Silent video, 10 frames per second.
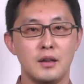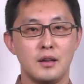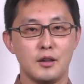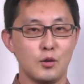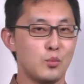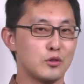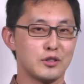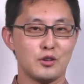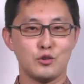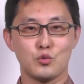Hello boys and
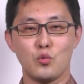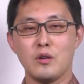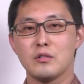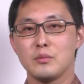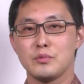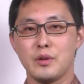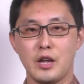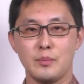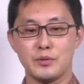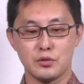girls, welcome to
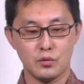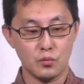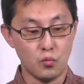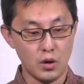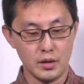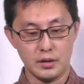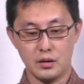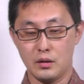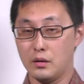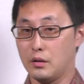episode 1
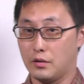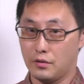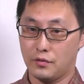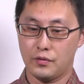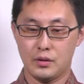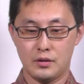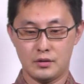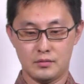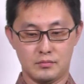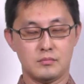of
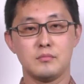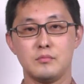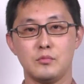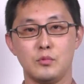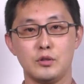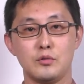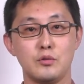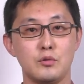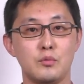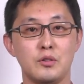what to
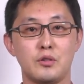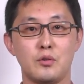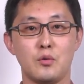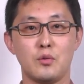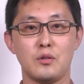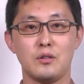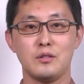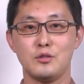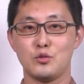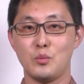do with your
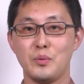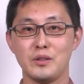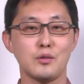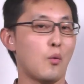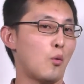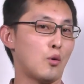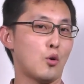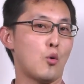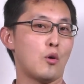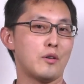trumpet or
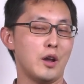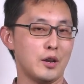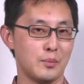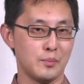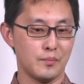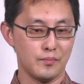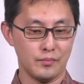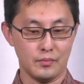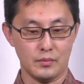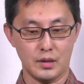cornet.
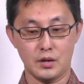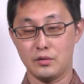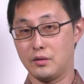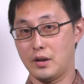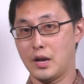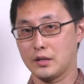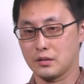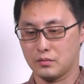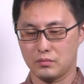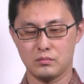Now you're going to ask,
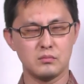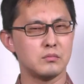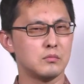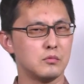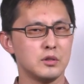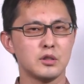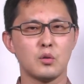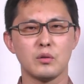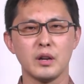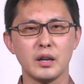what's a
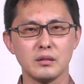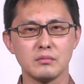cornet?